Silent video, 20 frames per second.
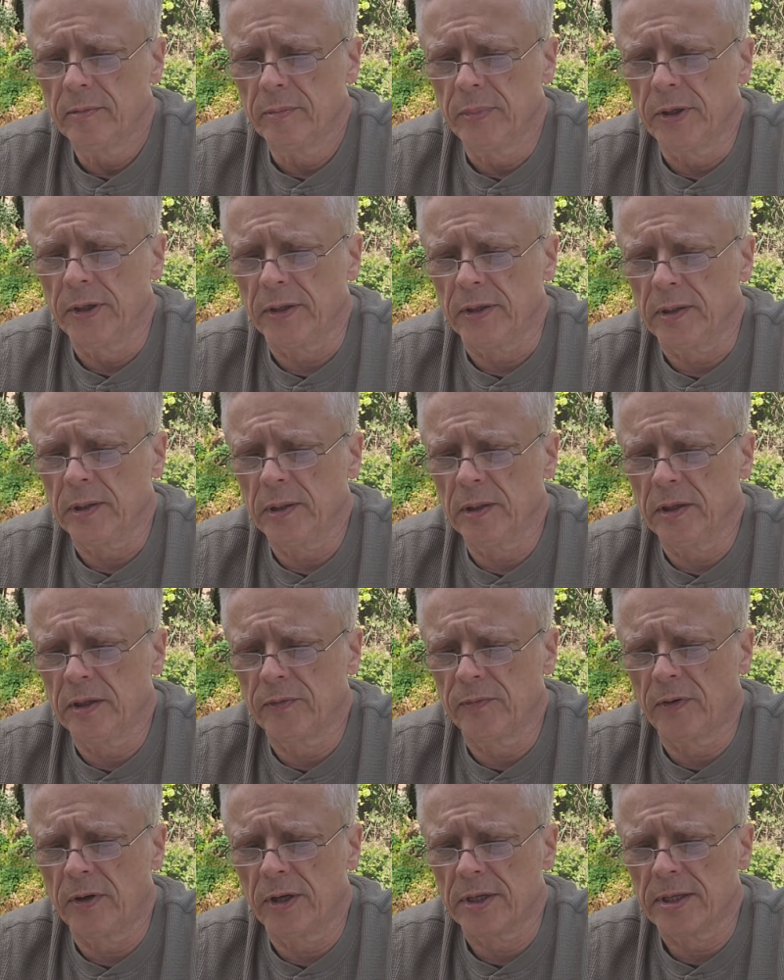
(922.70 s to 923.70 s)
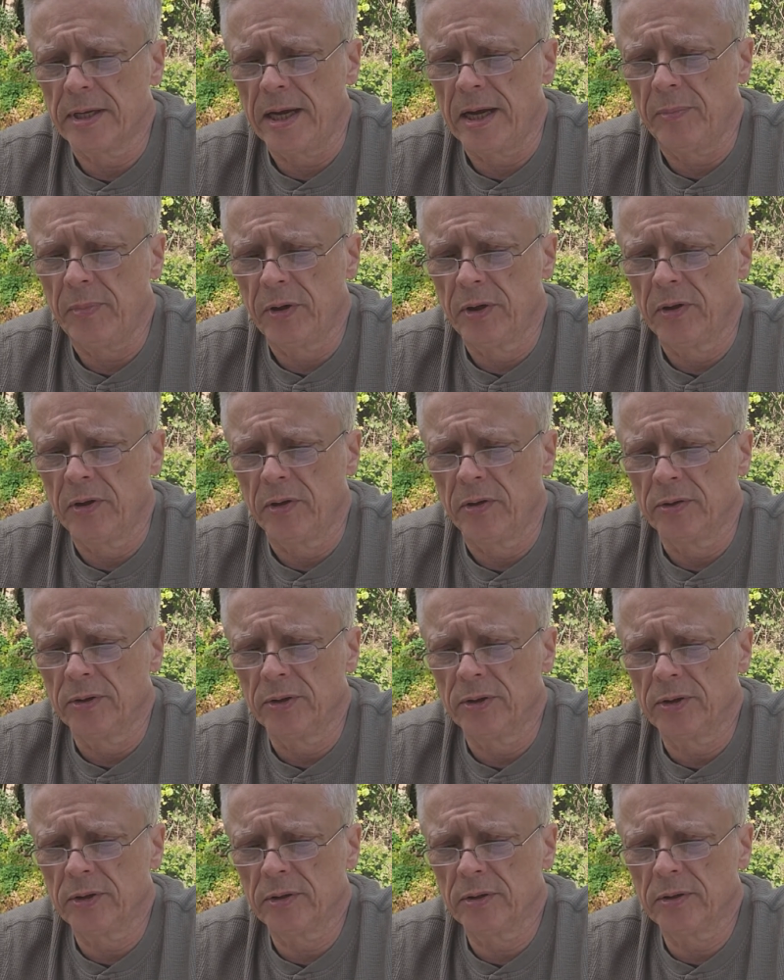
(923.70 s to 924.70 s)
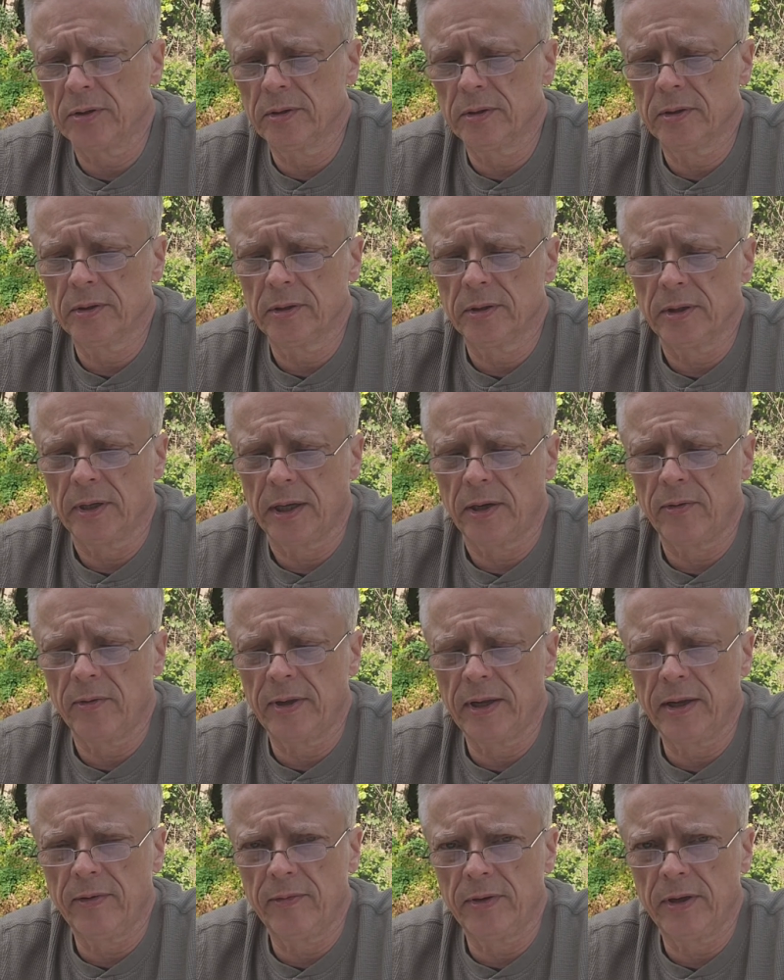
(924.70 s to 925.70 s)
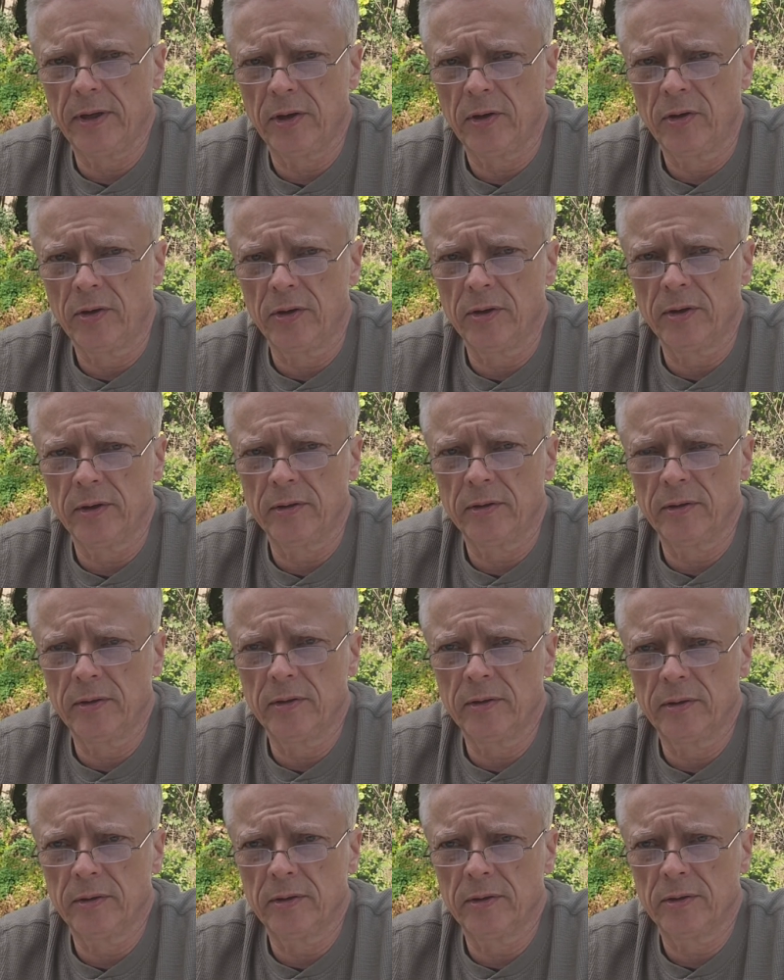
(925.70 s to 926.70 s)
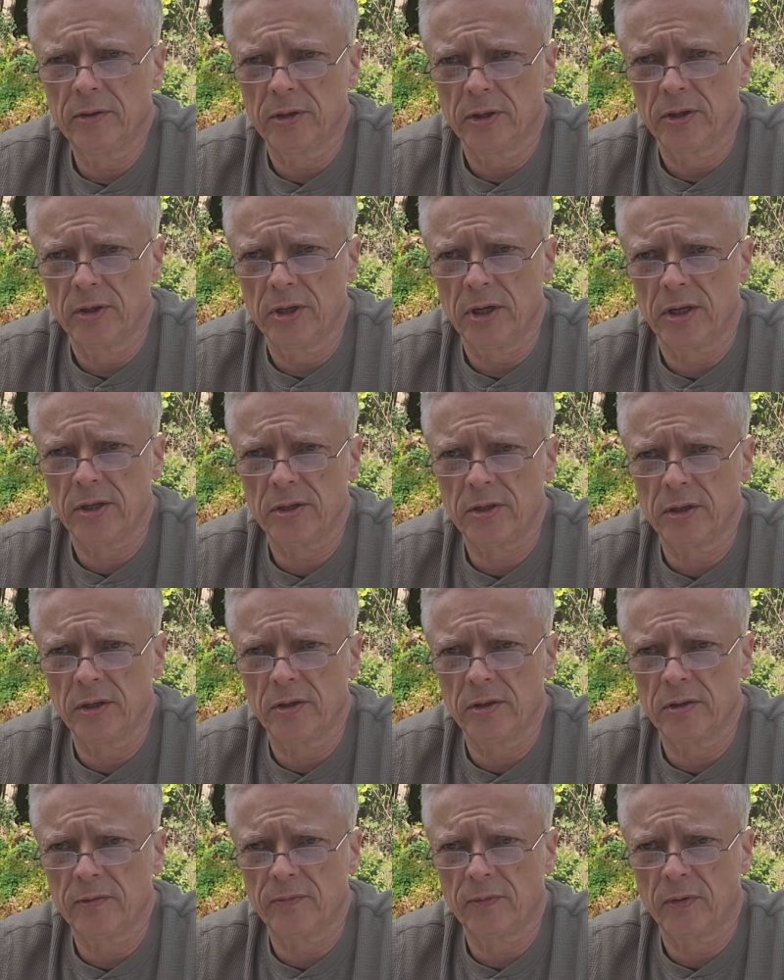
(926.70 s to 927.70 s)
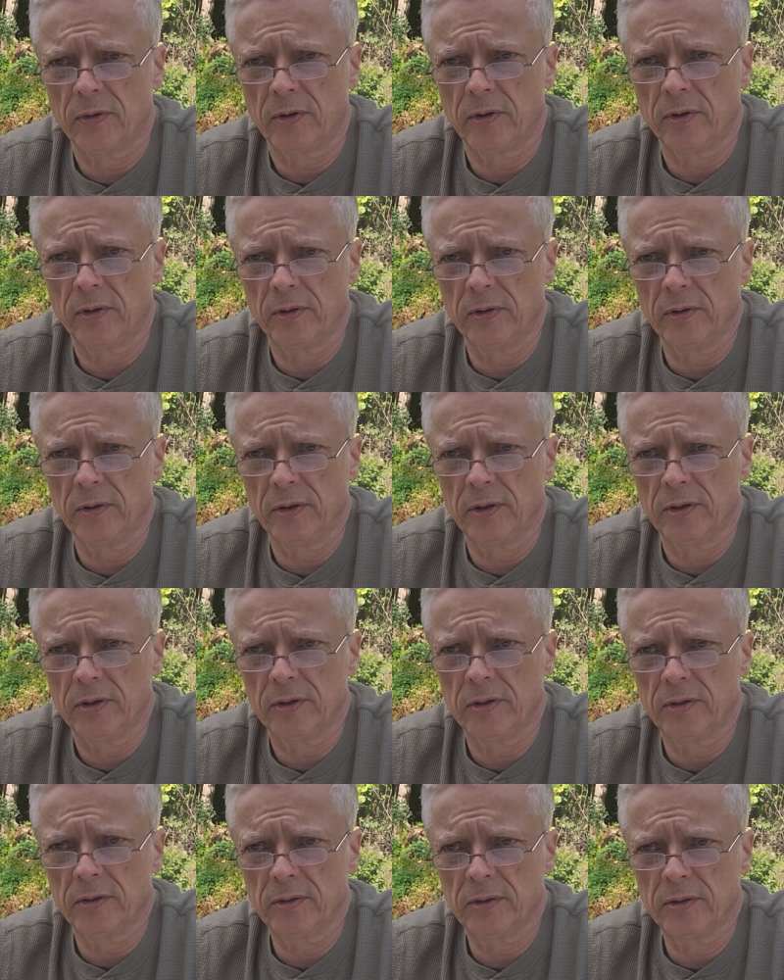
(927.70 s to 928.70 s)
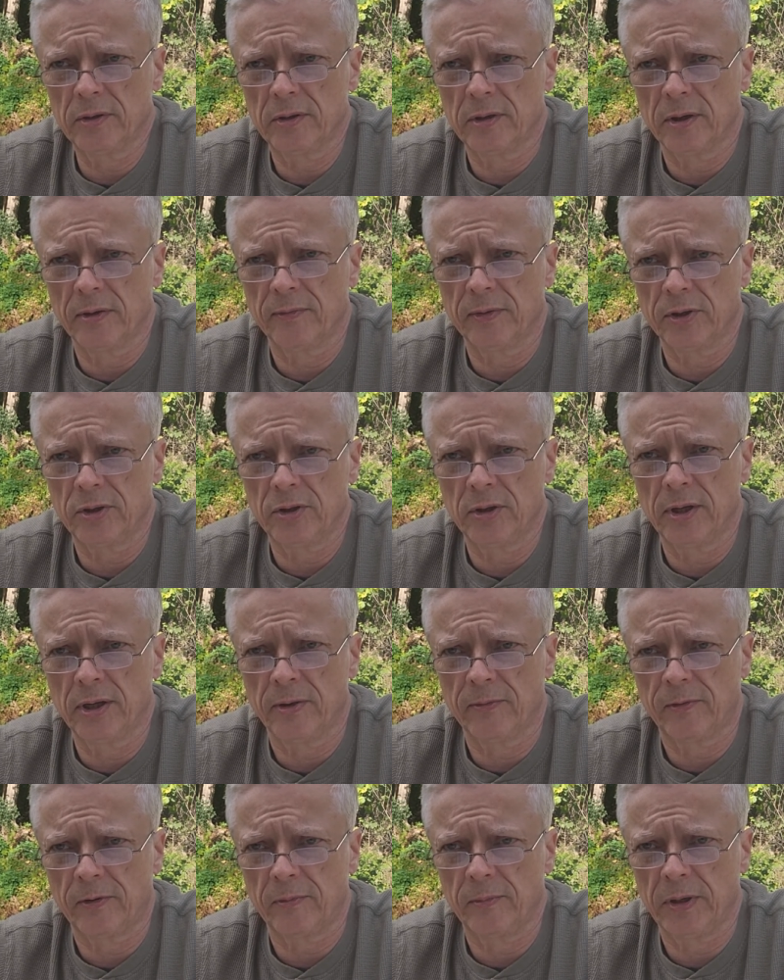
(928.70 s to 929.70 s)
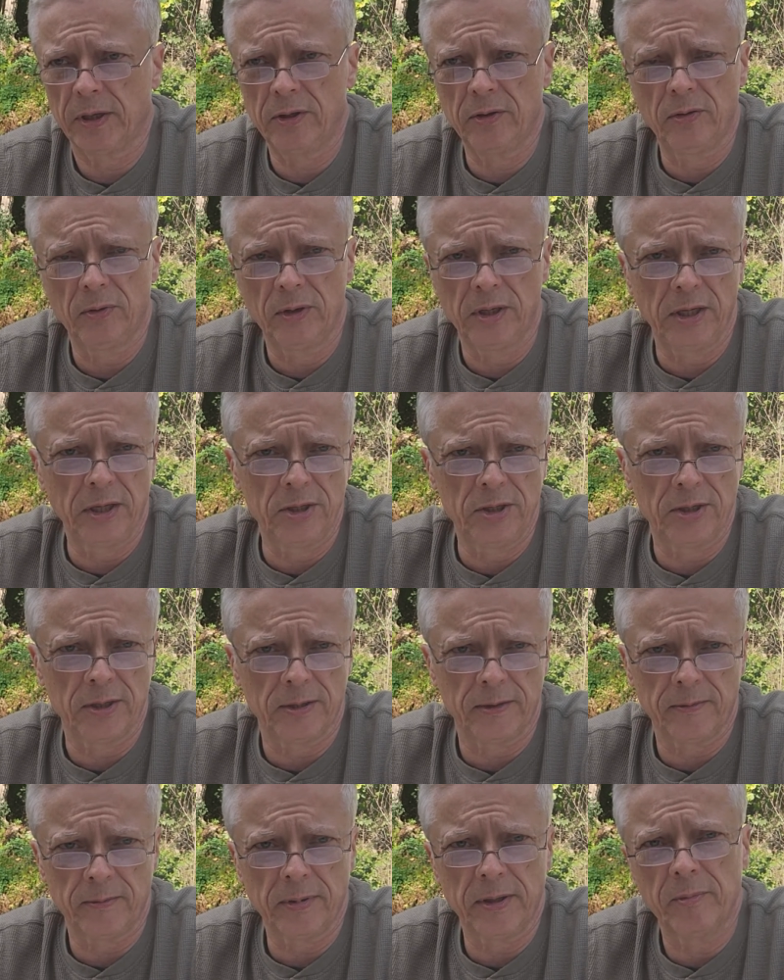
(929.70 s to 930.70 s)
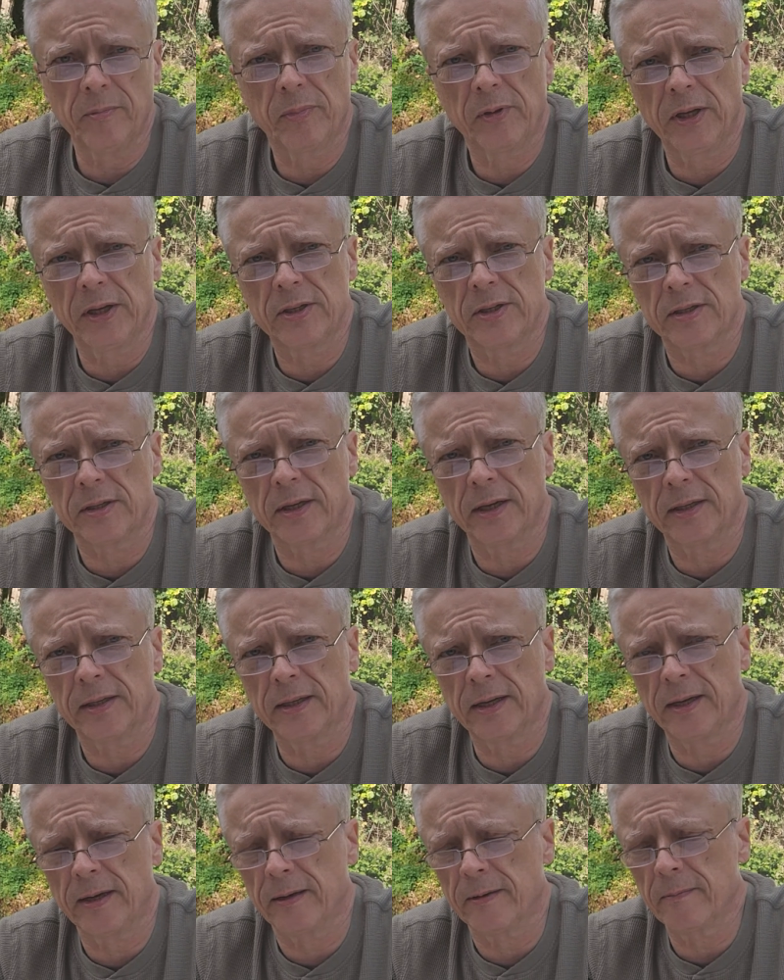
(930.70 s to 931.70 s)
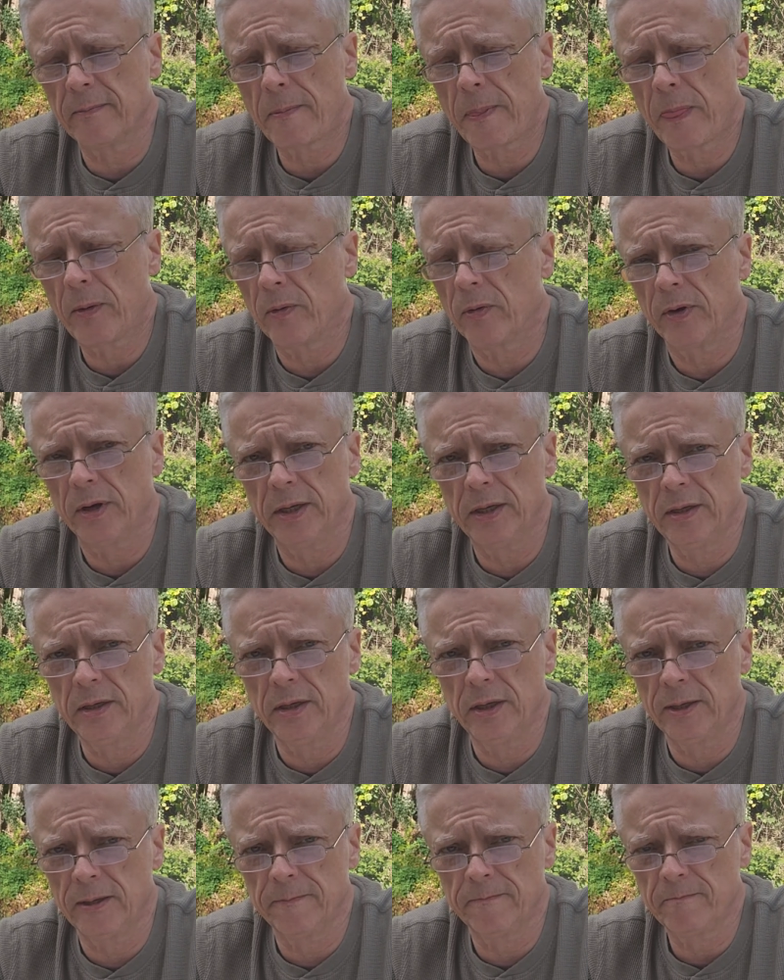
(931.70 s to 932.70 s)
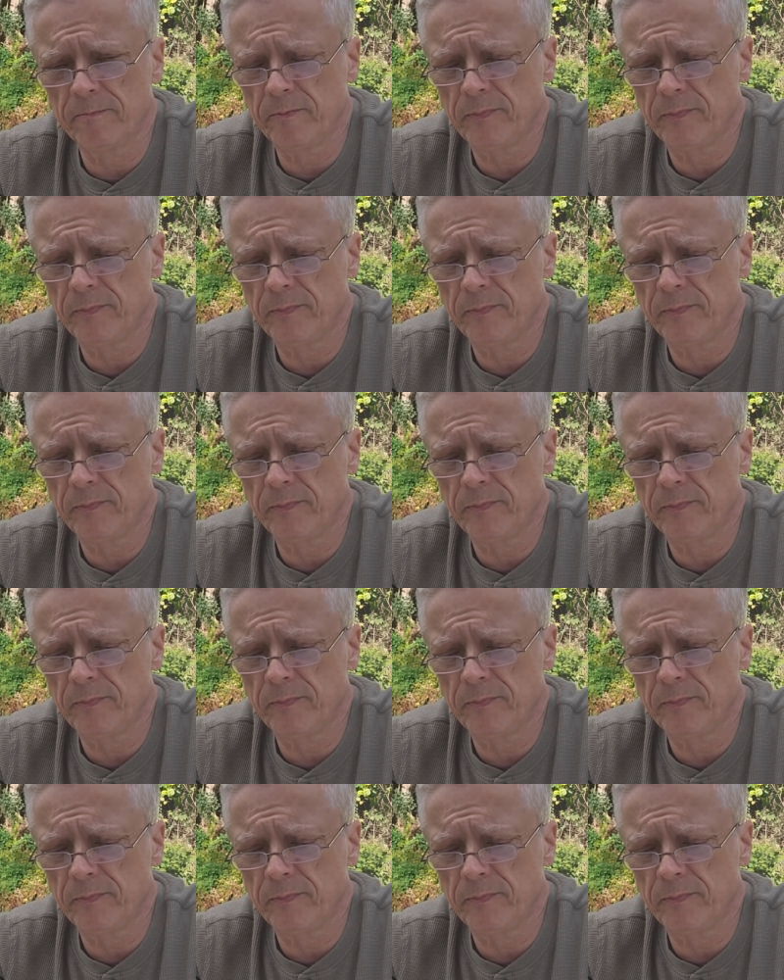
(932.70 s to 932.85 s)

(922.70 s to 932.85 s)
But as far as napping goes, I don't have any good suggestions for this stuff that you get from Indonesia and places like that, or India.